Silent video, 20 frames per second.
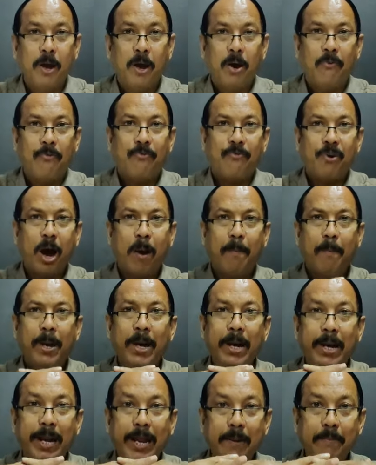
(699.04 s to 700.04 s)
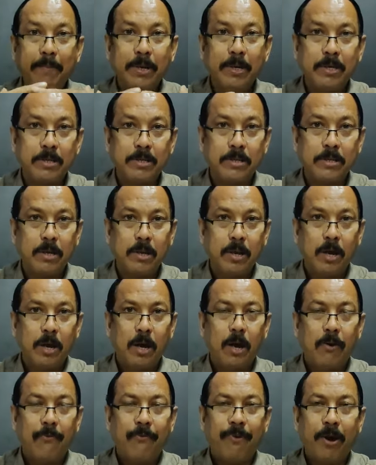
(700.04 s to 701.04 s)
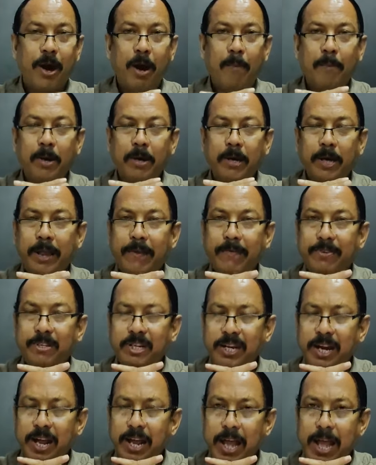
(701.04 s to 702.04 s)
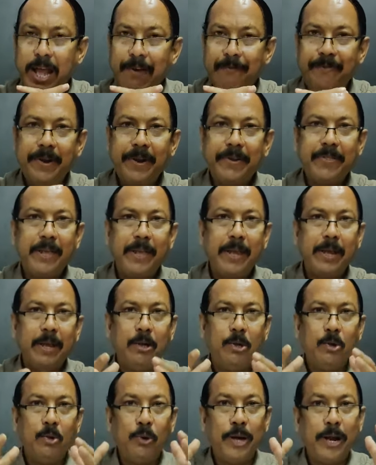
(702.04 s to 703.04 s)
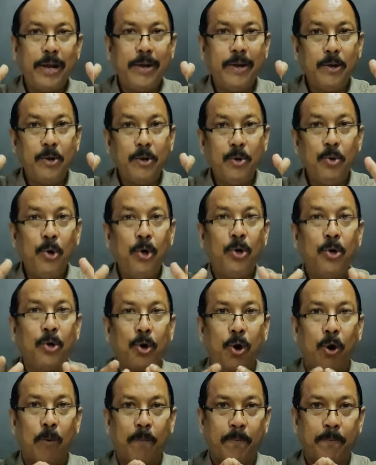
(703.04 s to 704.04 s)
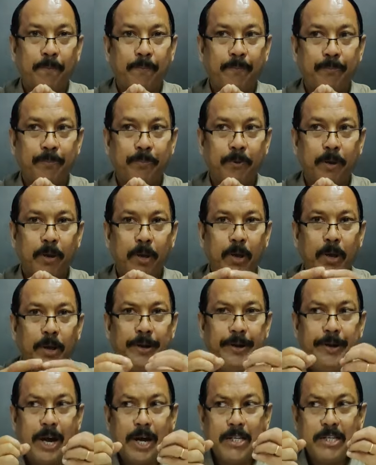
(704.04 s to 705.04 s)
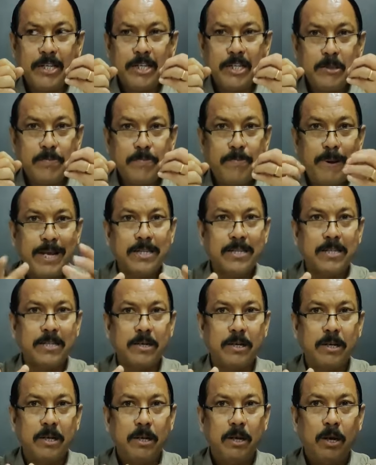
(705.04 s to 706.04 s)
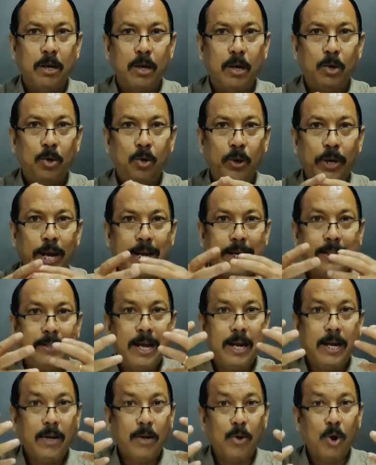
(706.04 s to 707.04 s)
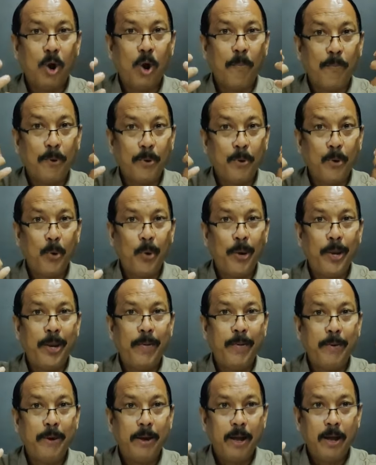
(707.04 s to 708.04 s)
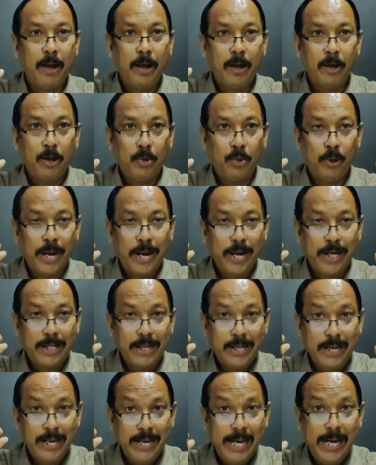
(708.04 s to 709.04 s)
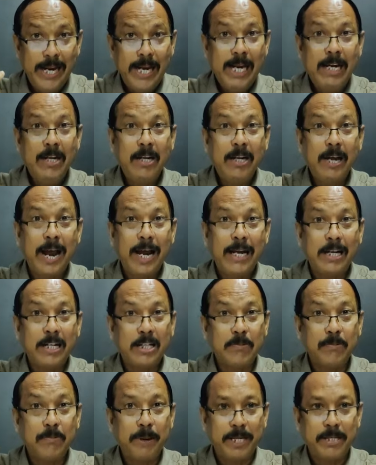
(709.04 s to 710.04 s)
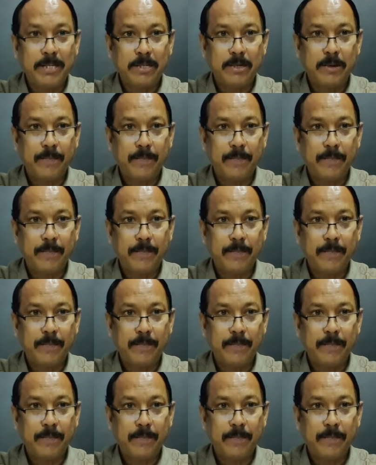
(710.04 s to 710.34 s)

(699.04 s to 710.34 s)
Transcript: A farmer labors, a farmer gives it everything to get a good crop, does his best to get that crop growing, to get the yield at its best.